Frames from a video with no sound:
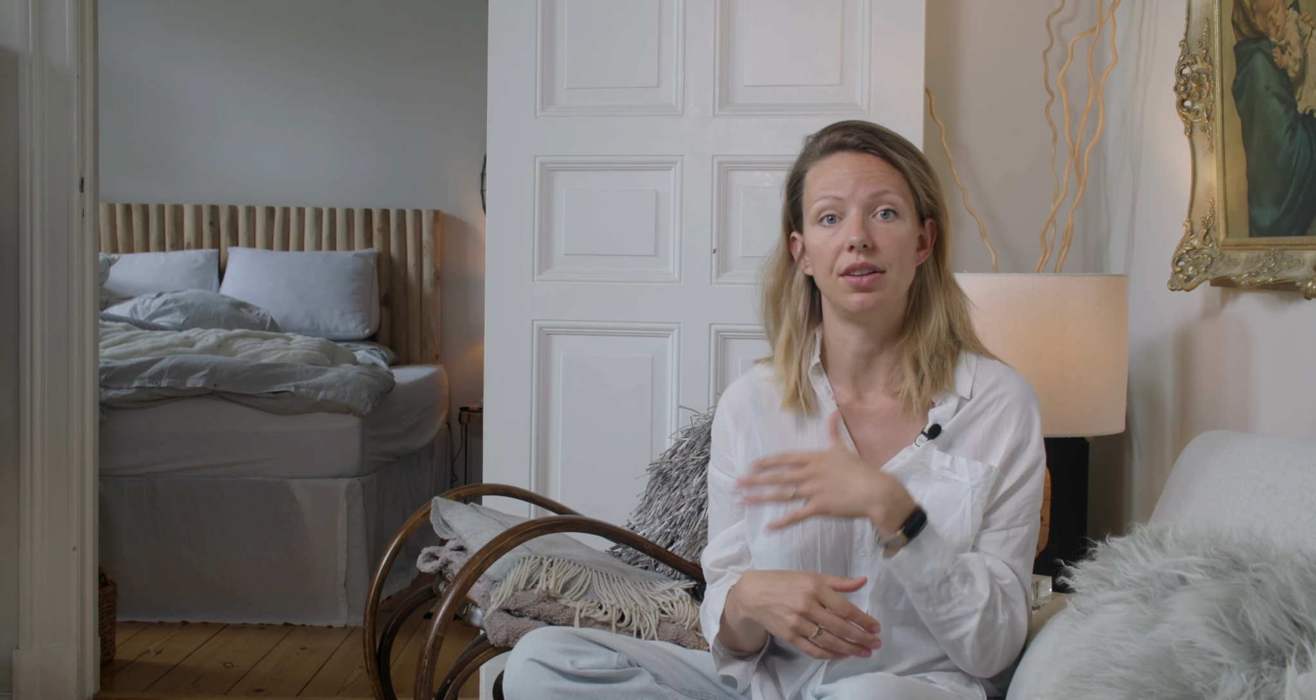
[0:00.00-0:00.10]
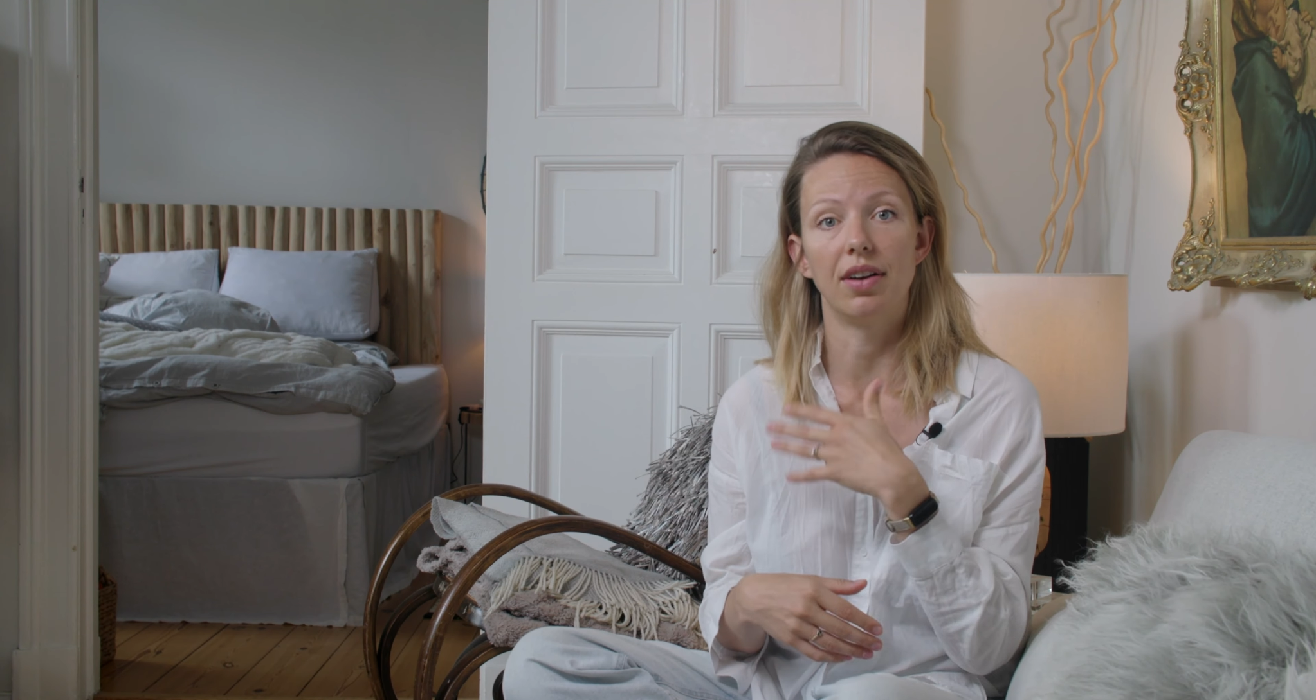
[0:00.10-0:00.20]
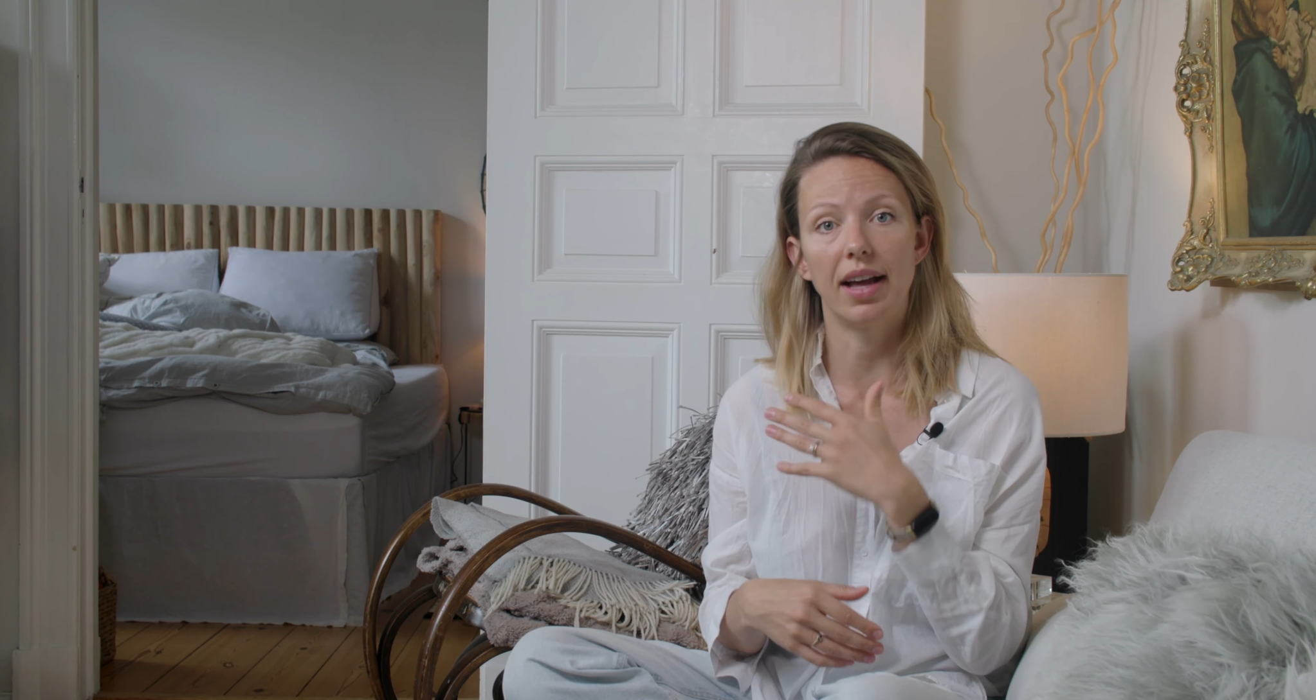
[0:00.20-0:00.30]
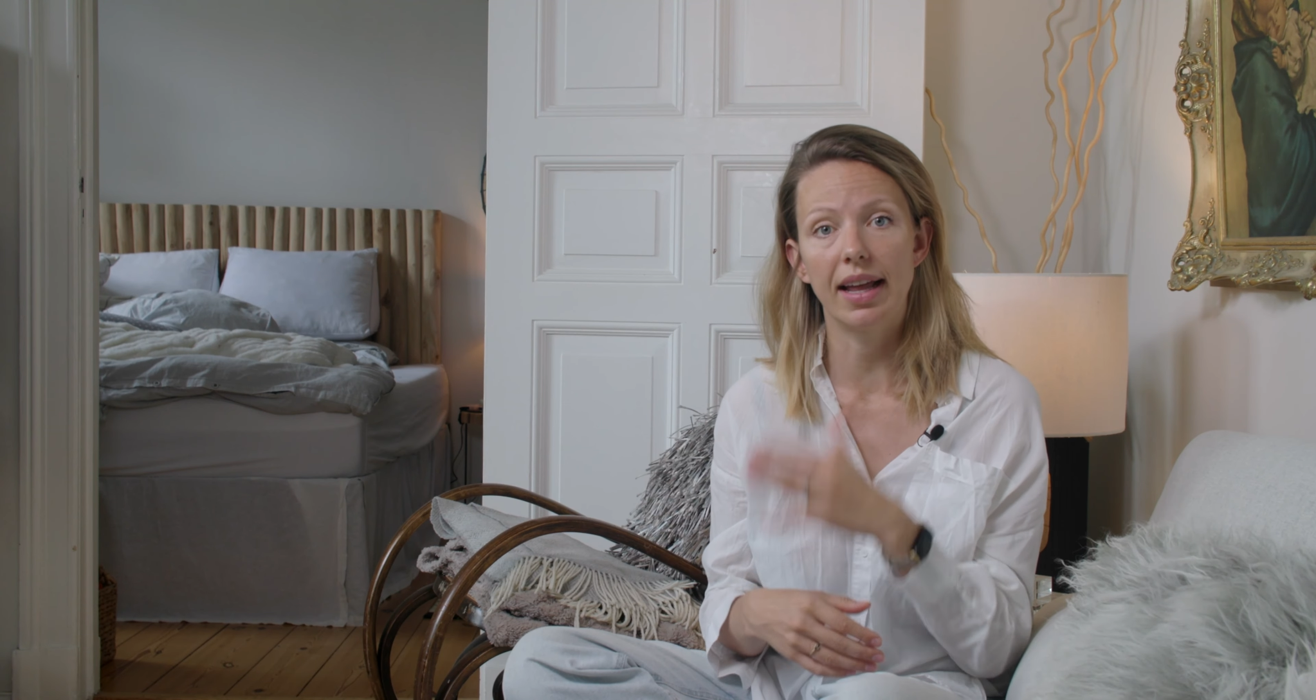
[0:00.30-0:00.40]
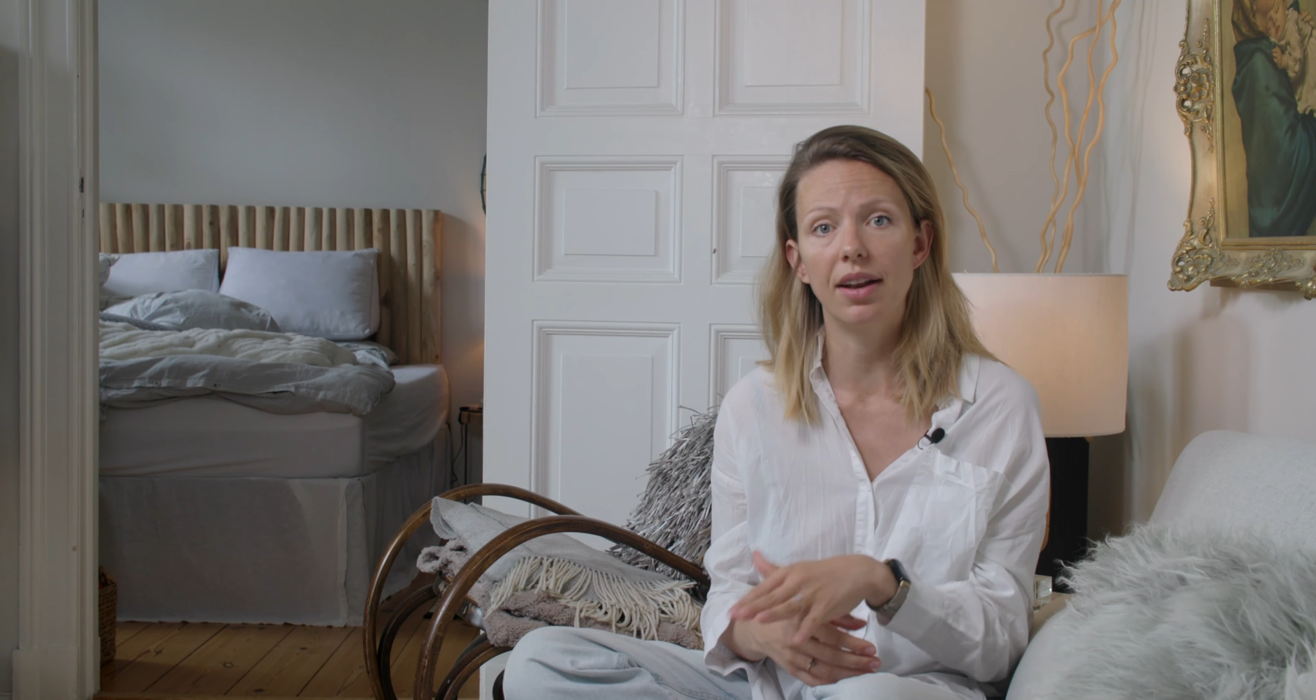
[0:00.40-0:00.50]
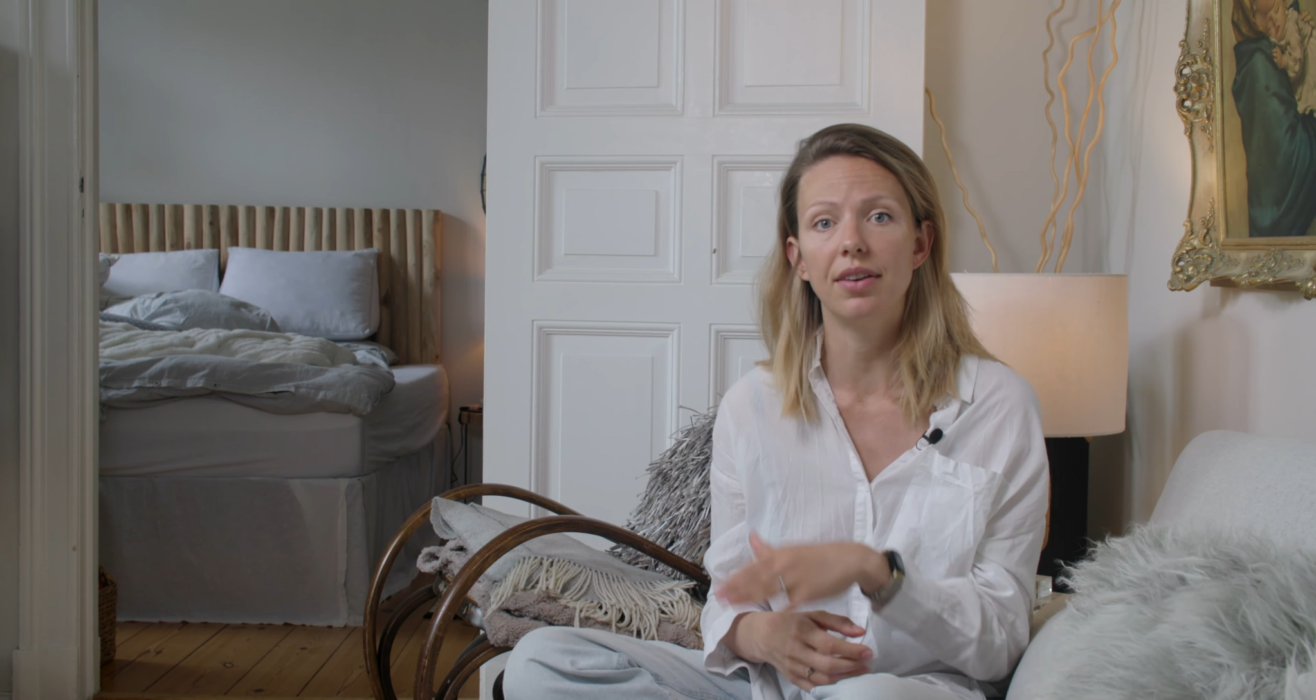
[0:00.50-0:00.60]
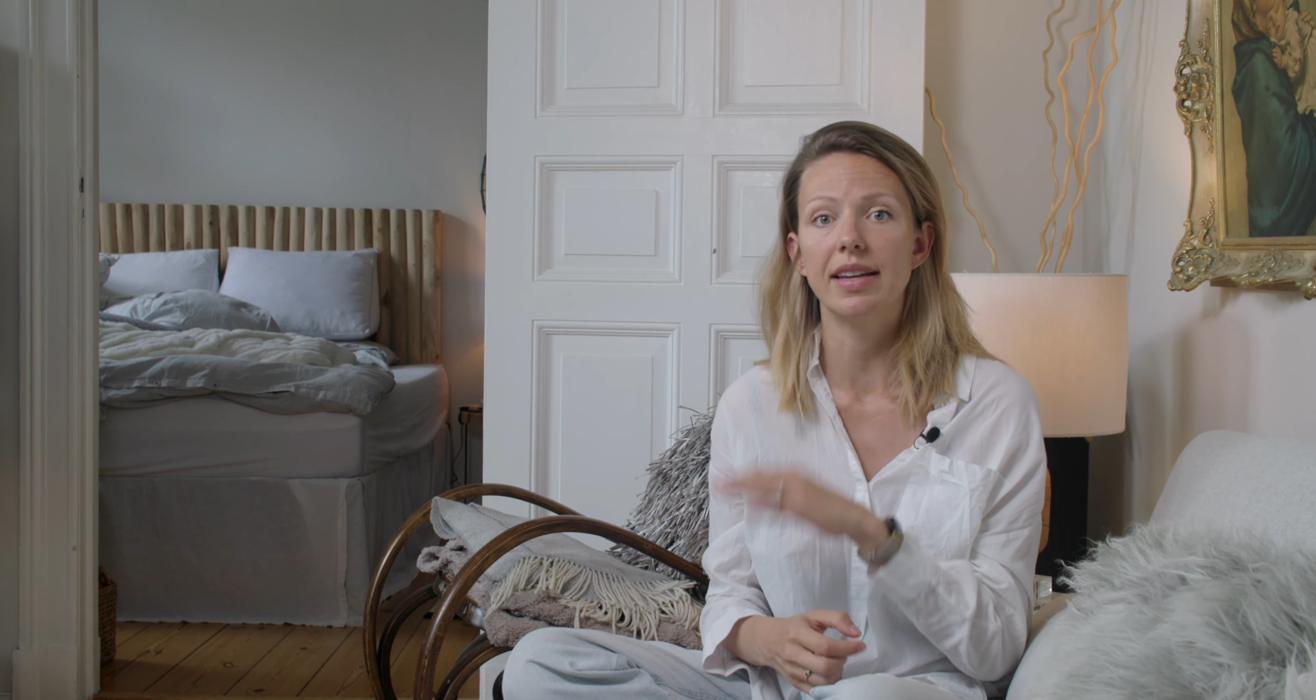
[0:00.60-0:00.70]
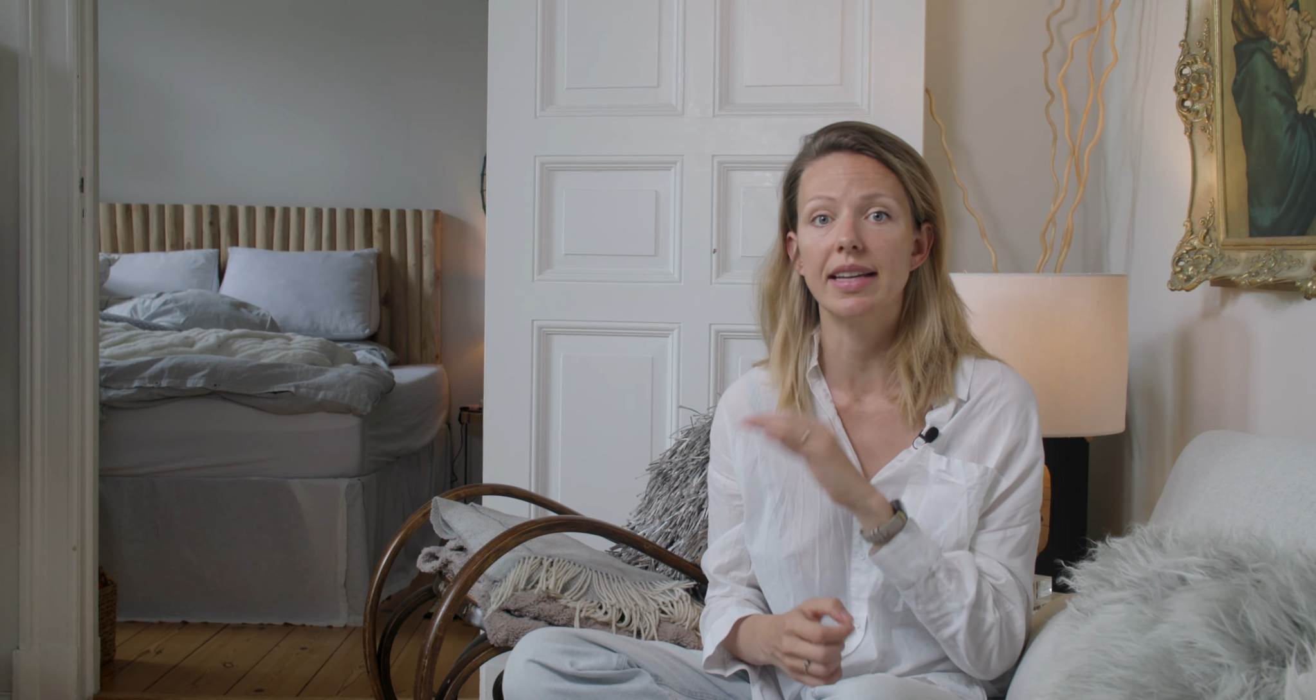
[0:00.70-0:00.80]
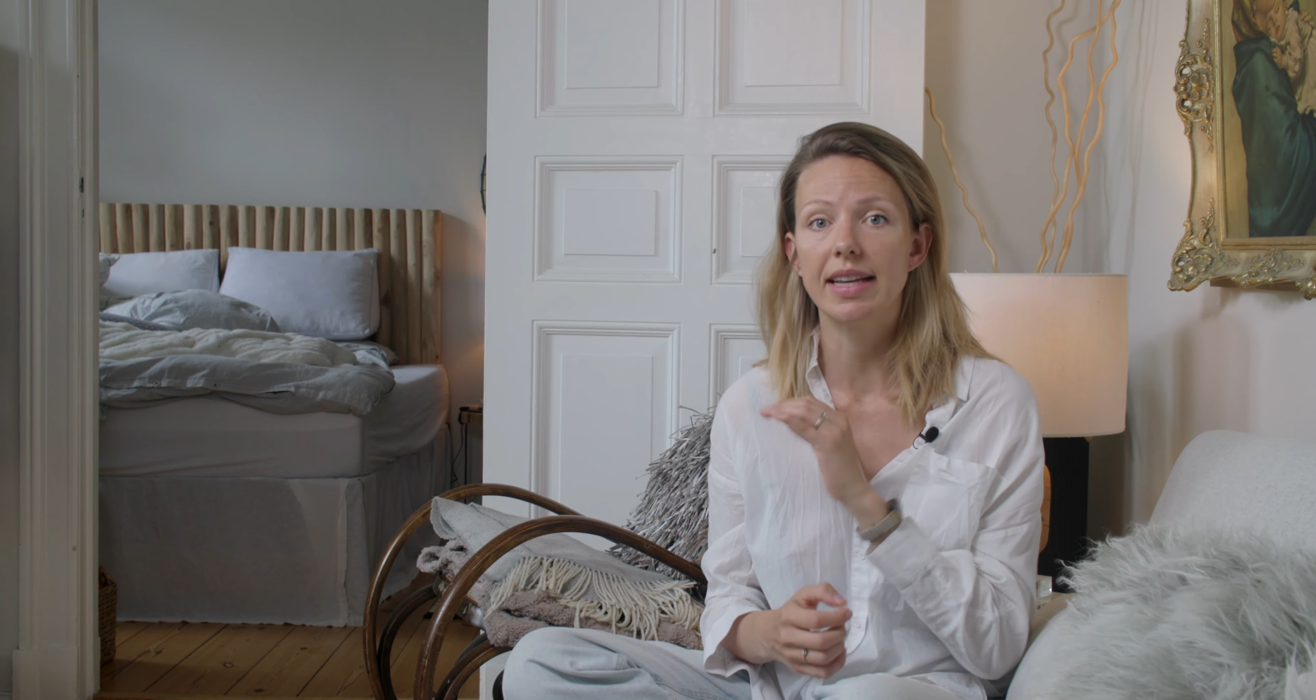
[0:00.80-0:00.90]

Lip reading: you're unlocking